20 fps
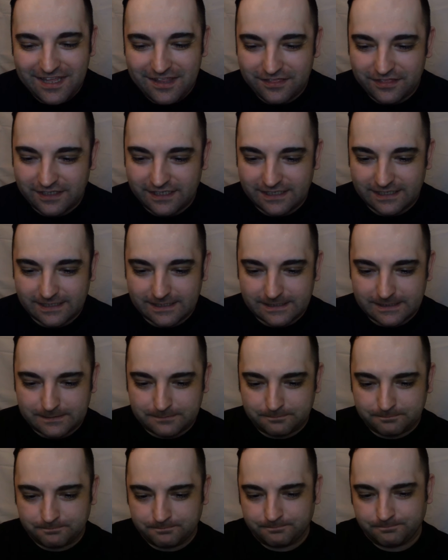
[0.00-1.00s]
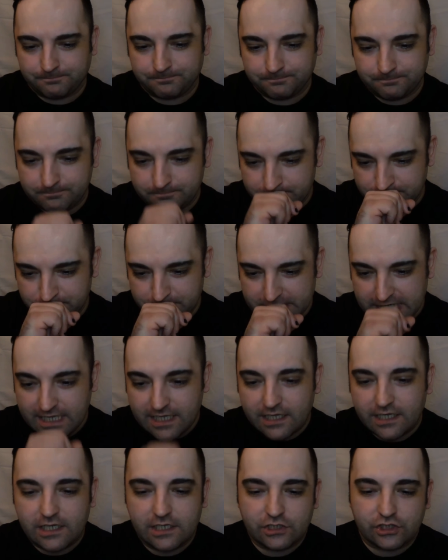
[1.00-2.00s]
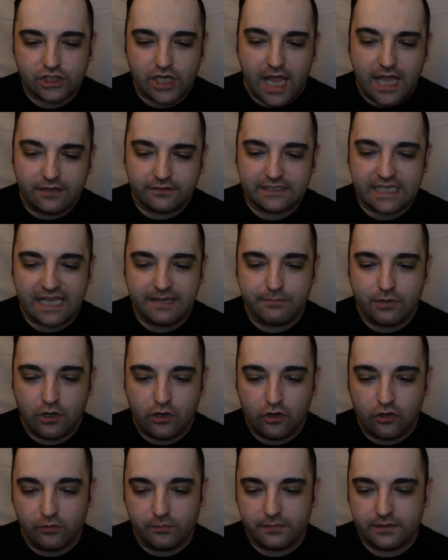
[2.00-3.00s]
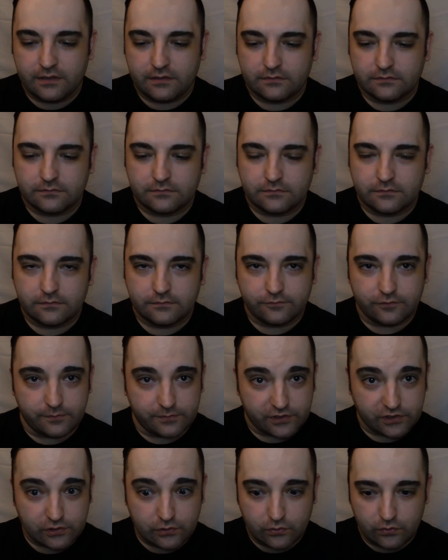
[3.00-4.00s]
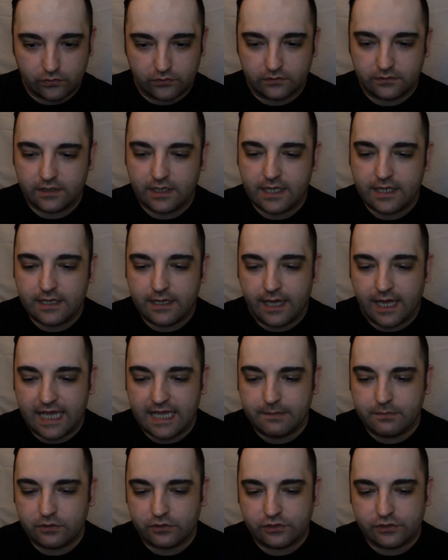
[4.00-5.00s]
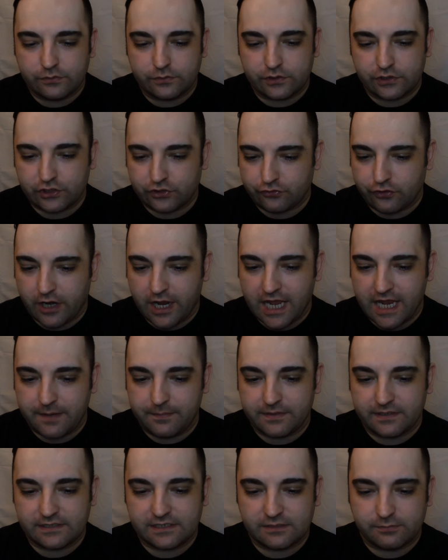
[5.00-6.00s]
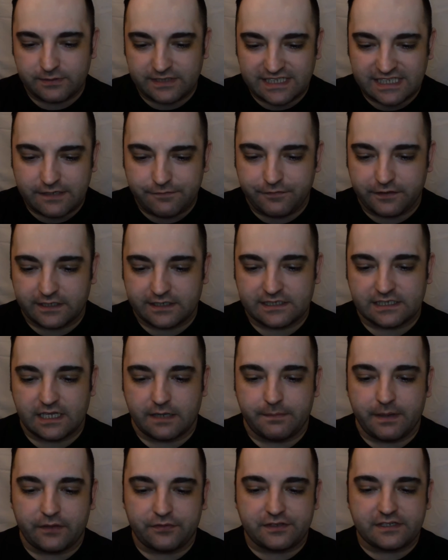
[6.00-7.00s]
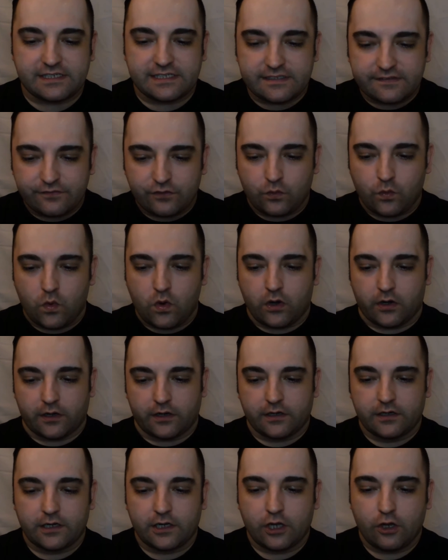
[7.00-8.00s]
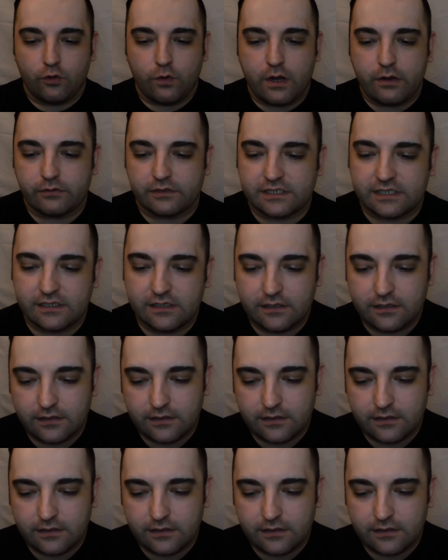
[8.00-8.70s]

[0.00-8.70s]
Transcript: the child came home from school able to describe specifics about the Civil War, quote,